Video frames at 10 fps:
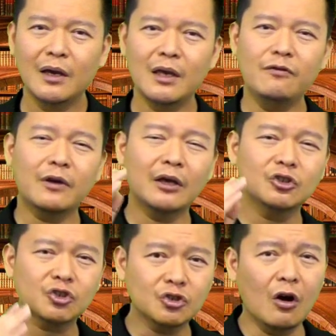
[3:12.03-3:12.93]
If you can
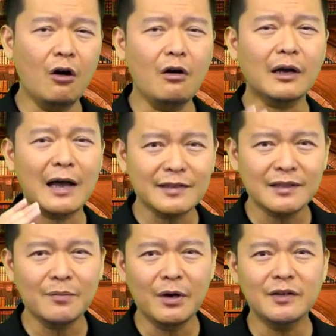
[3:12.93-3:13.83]
show
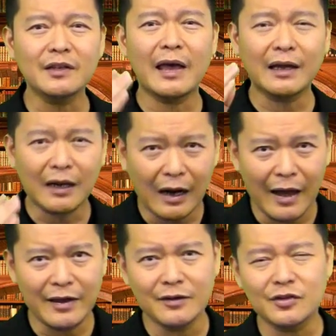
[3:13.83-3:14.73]
customers and
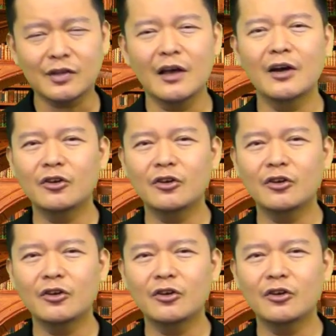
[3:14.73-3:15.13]
clients